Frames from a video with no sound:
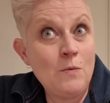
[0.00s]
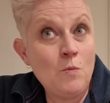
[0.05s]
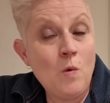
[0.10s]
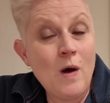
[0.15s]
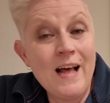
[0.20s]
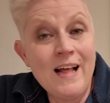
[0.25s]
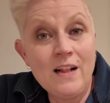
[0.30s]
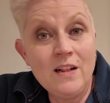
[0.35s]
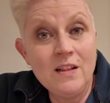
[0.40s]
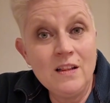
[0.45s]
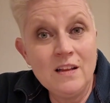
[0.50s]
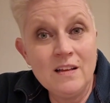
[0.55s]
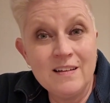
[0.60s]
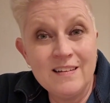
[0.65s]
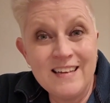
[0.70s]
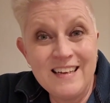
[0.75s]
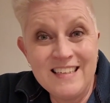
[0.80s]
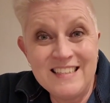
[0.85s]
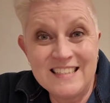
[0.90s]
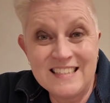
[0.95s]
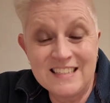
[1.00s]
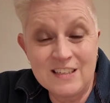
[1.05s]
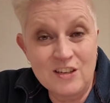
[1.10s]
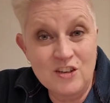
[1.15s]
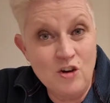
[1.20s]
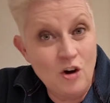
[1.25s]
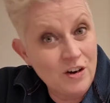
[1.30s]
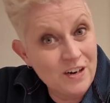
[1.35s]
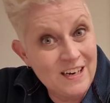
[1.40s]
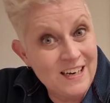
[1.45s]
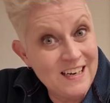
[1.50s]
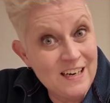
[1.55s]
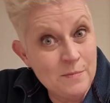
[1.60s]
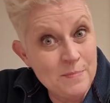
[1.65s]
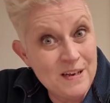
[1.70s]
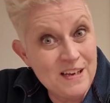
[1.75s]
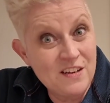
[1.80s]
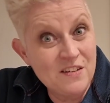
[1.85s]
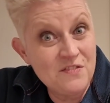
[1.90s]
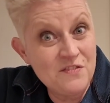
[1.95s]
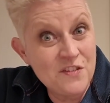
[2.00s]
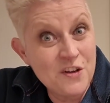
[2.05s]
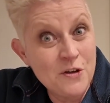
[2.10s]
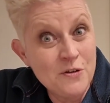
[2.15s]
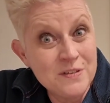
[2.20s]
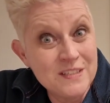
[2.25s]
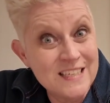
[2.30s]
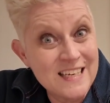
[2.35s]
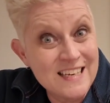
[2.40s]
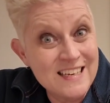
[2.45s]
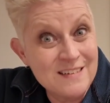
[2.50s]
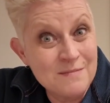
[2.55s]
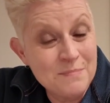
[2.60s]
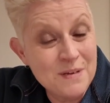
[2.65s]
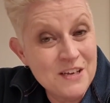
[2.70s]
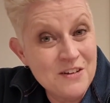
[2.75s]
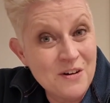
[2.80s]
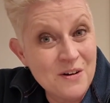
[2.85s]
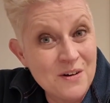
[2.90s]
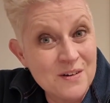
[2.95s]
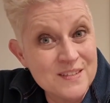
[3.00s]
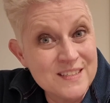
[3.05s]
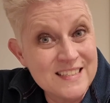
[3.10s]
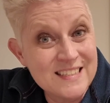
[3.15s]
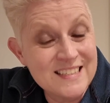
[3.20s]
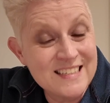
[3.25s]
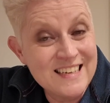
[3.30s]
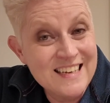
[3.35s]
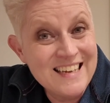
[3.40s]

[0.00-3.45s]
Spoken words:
well, it's gotten a little bit confusing because